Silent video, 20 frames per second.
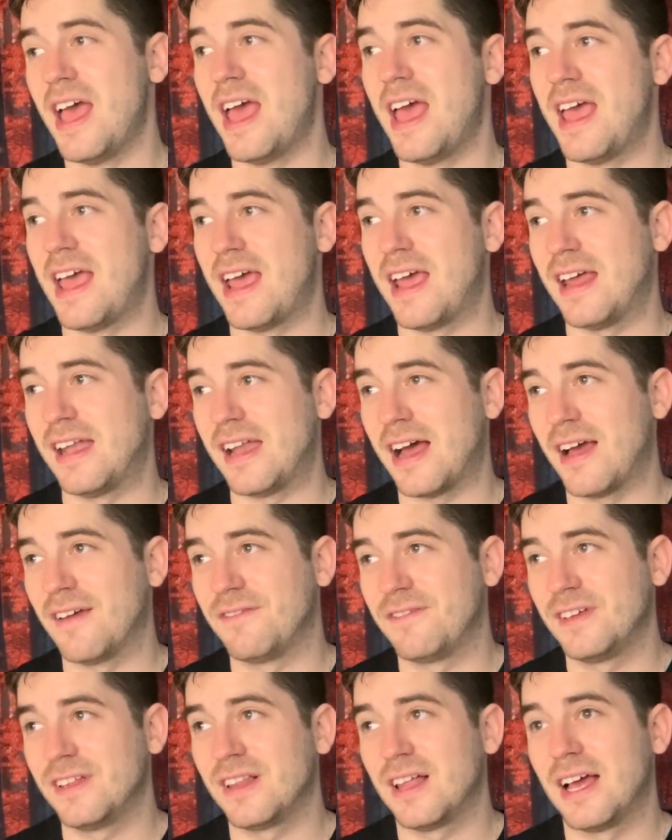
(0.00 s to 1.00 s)
And I
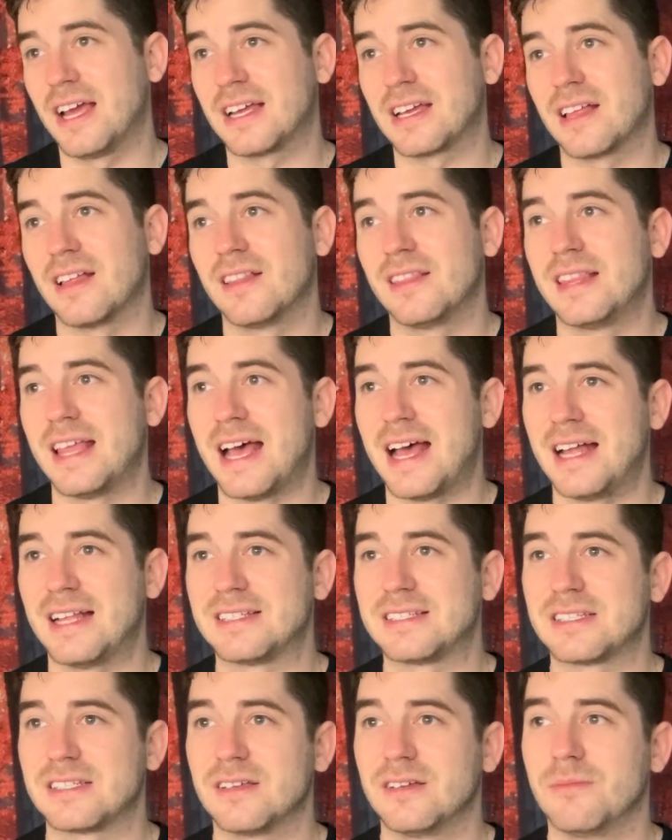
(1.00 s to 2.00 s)
feel like
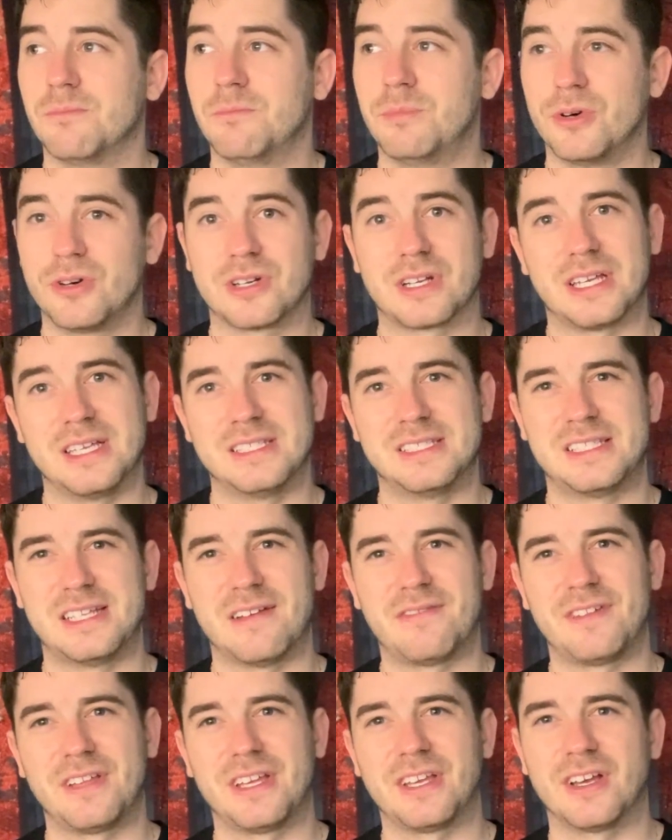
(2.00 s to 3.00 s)
that book is
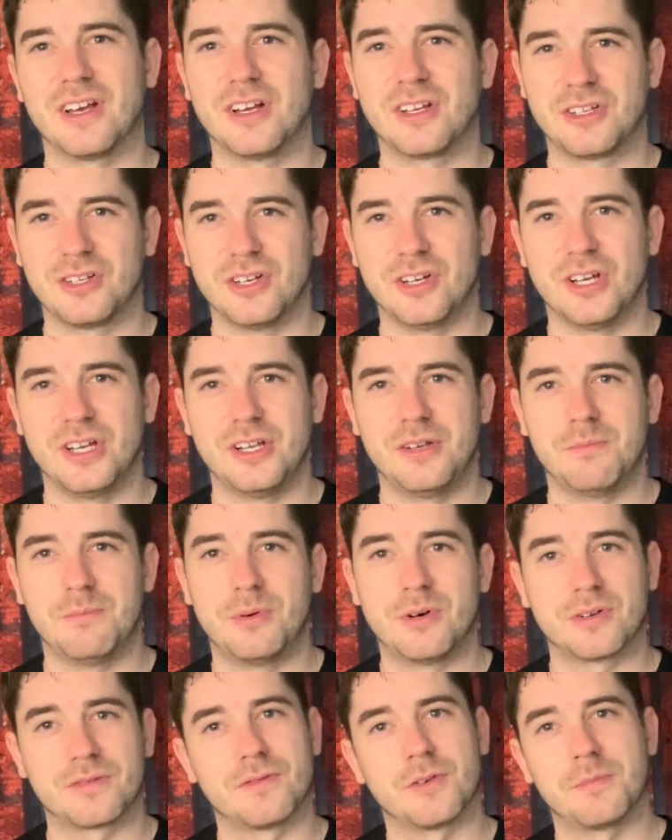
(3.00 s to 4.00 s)
definitely a good
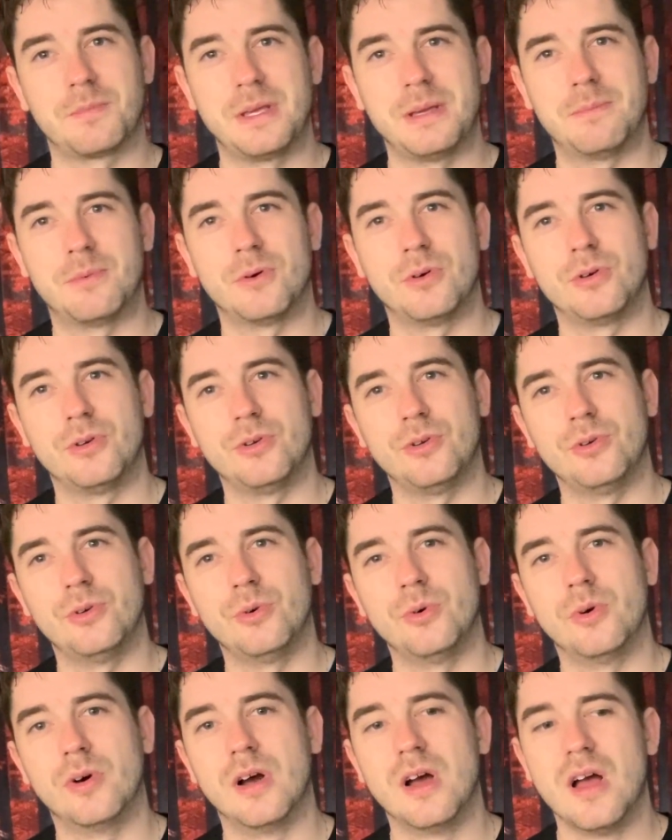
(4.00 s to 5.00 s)
book for people
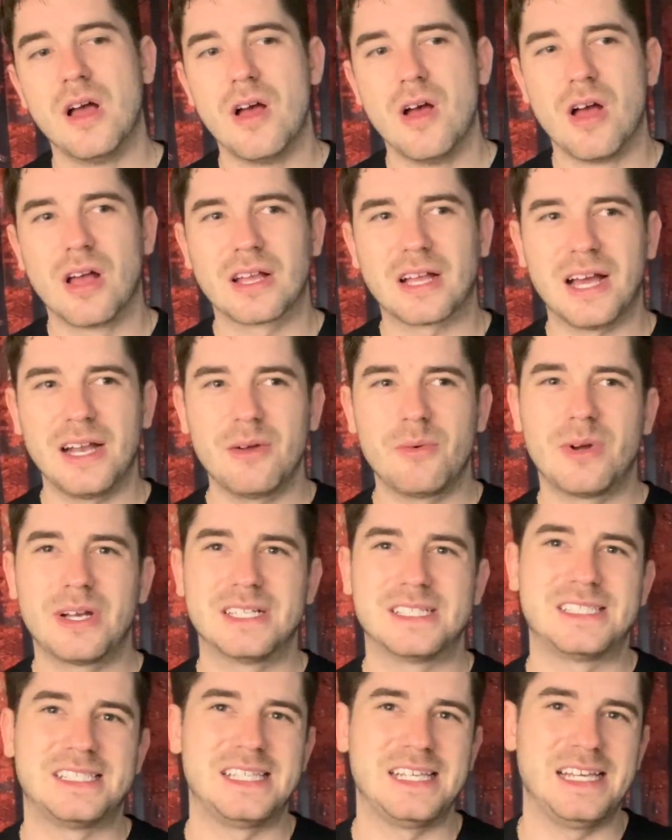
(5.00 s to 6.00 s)
who kind of want
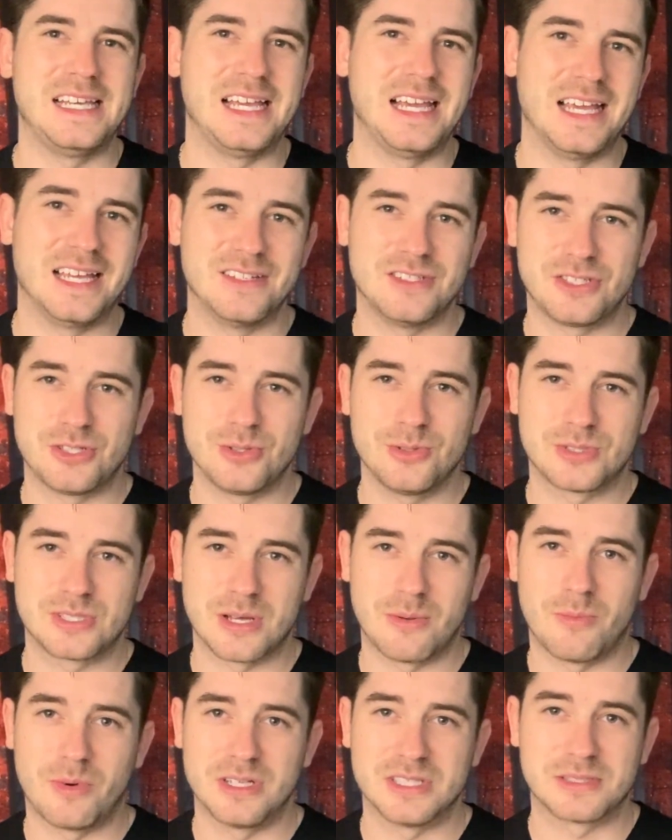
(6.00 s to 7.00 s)
to see into
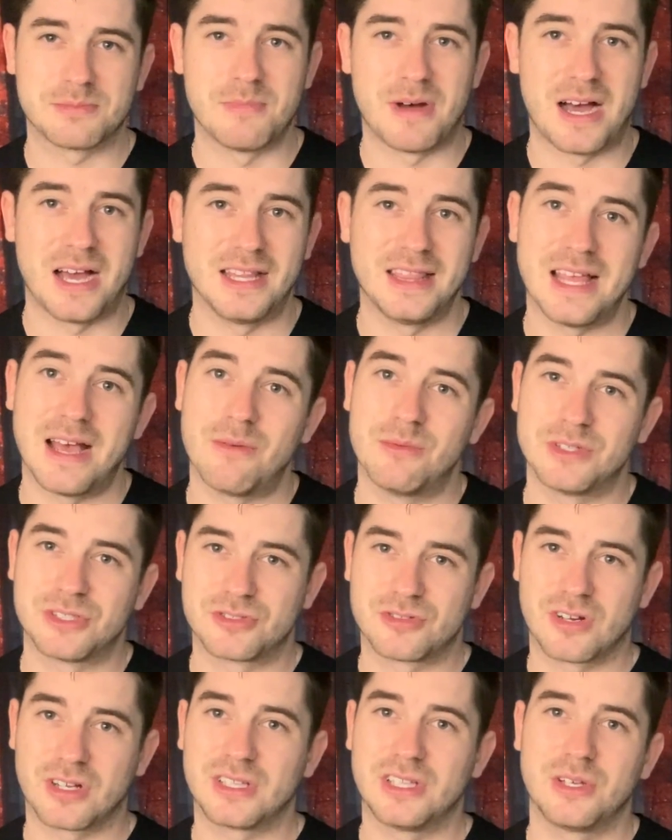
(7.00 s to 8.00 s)
someone's mind that was
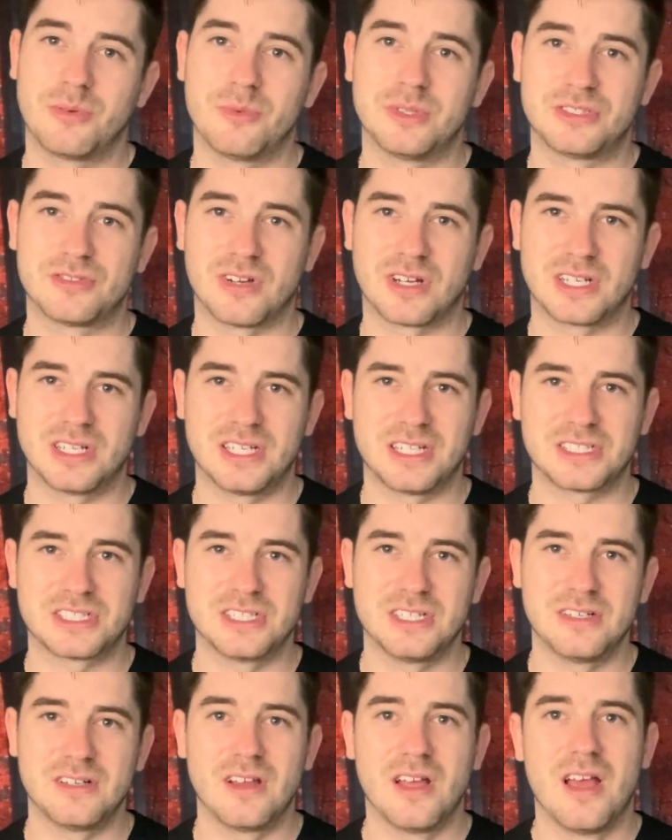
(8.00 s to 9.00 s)
struggling with drug
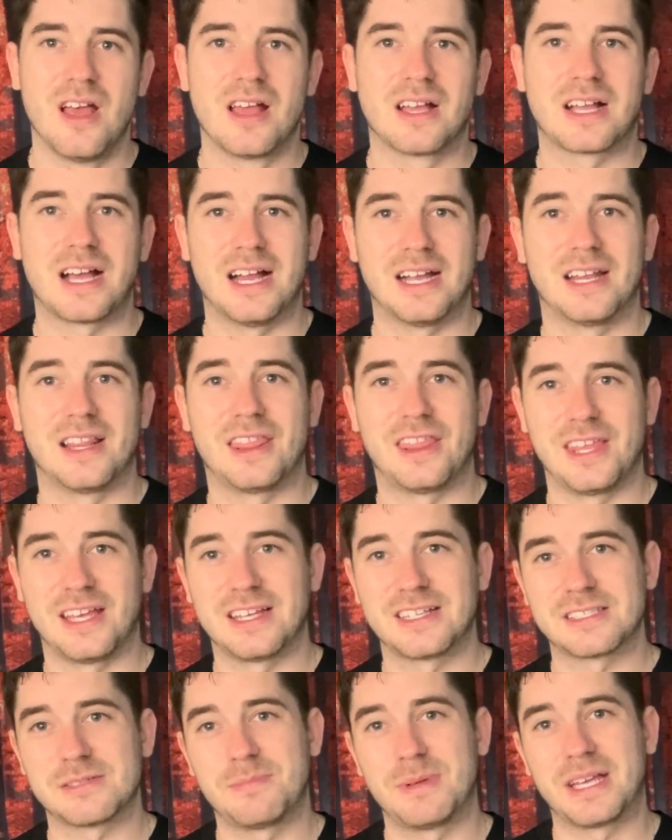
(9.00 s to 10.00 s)
addiction kind of
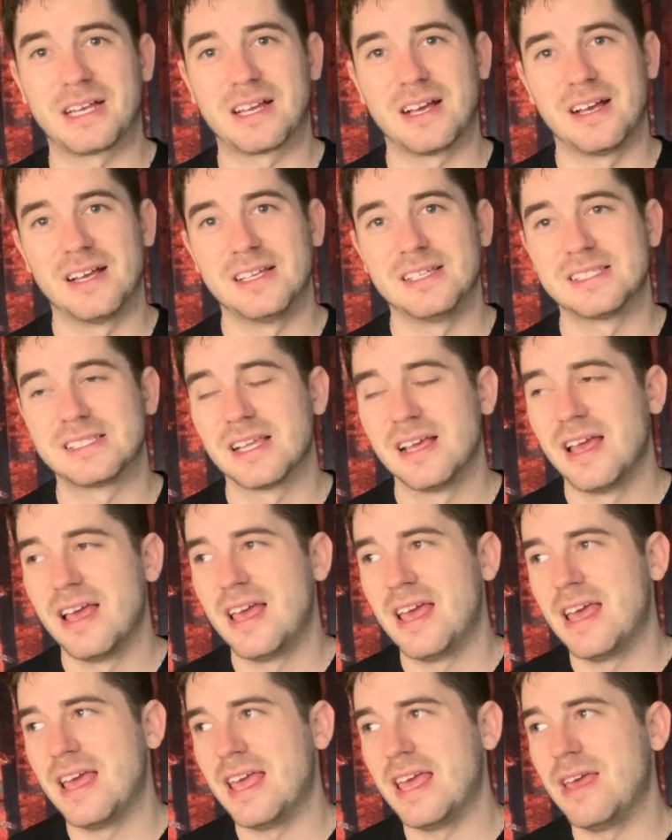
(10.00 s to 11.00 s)
thinks, because
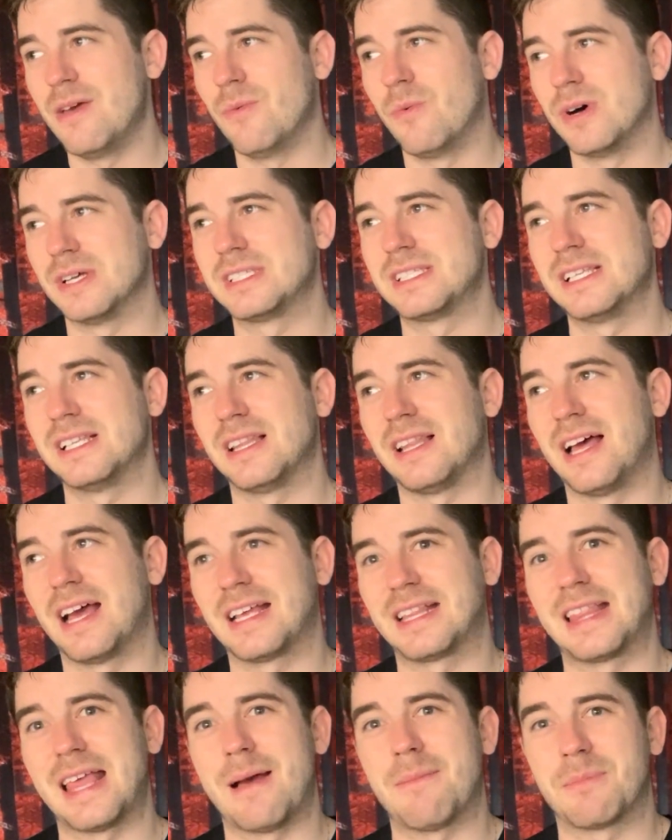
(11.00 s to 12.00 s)
it wasn't
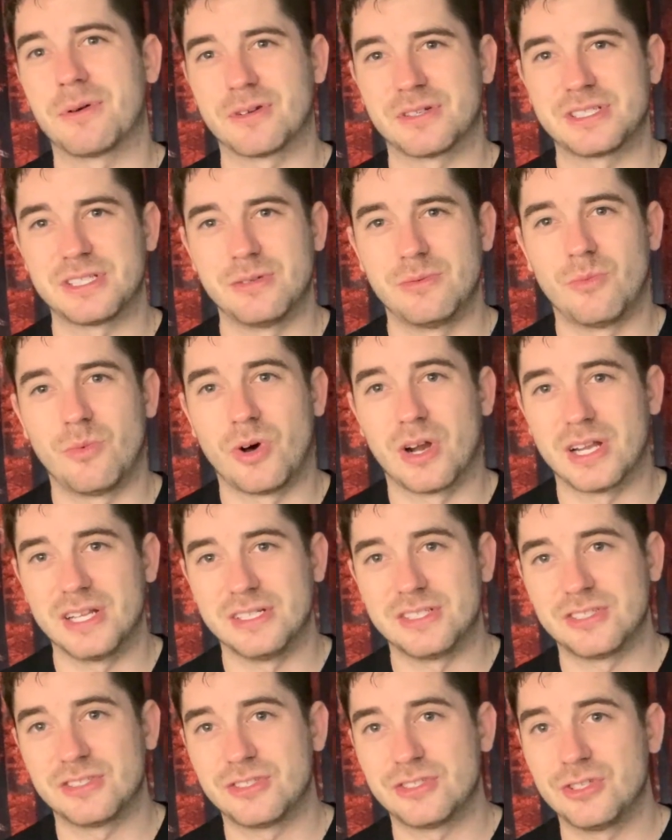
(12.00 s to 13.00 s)
like that person
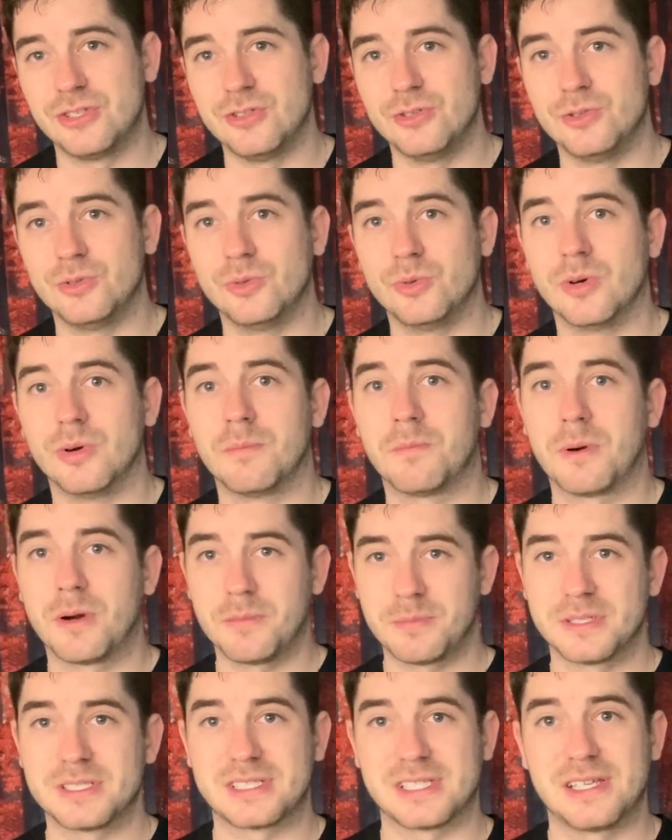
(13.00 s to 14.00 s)
wanted to
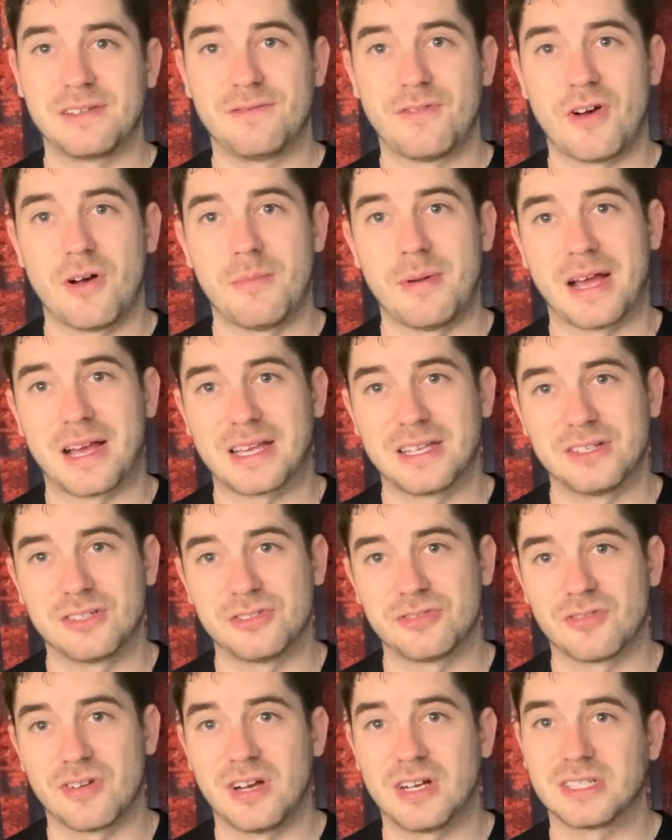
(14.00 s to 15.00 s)
purposely fall back into
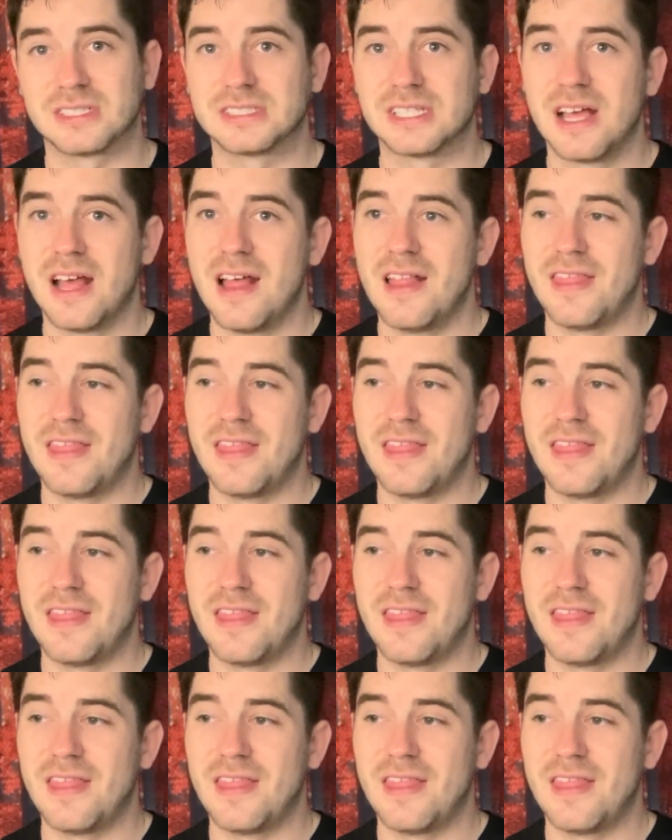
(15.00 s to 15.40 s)
drugs.